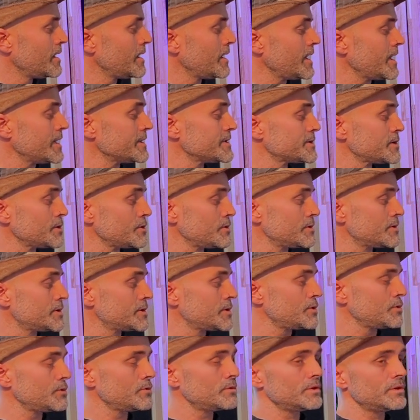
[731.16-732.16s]
And so
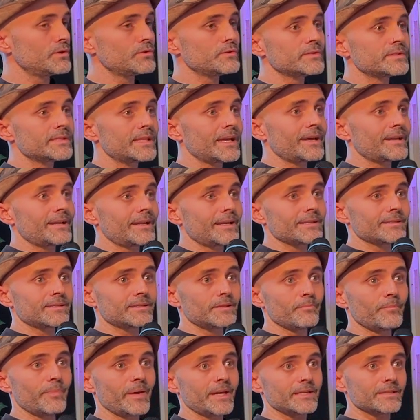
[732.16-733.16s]
to use that as the
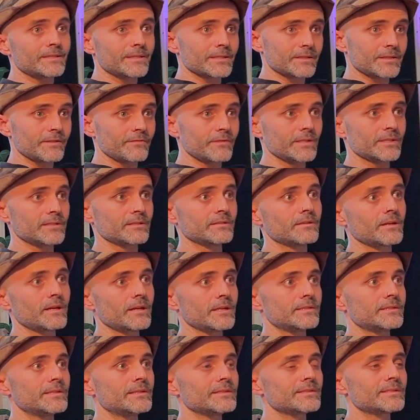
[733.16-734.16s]
basis of this entire
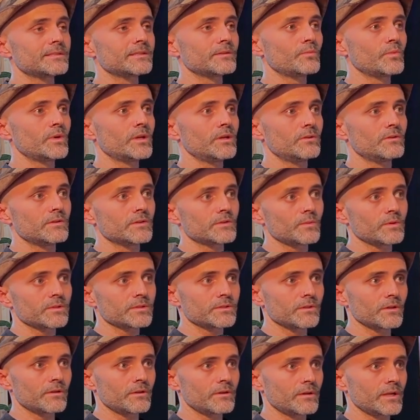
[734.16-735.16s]
system, we use what's
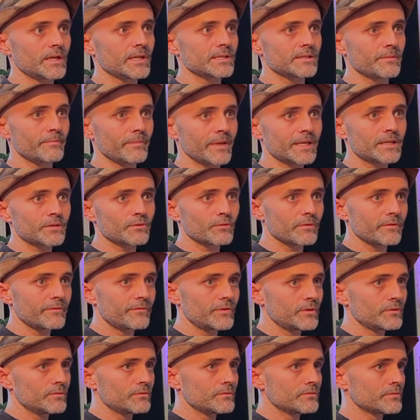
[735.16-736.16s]
known as a meta
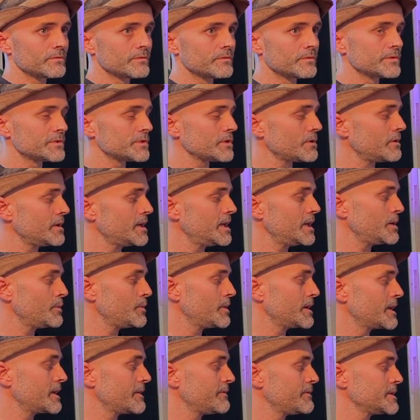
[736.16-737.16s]
review. So here
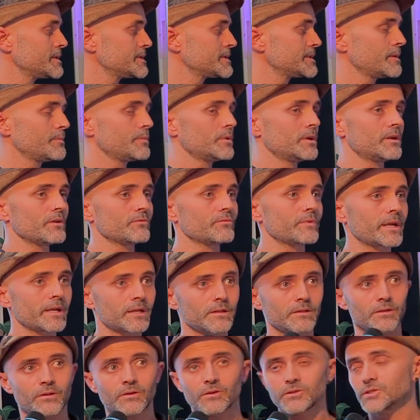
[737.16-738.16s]
we're giving someone a
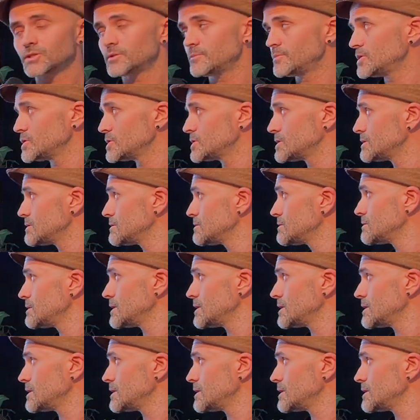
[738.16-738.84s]
regular contribution,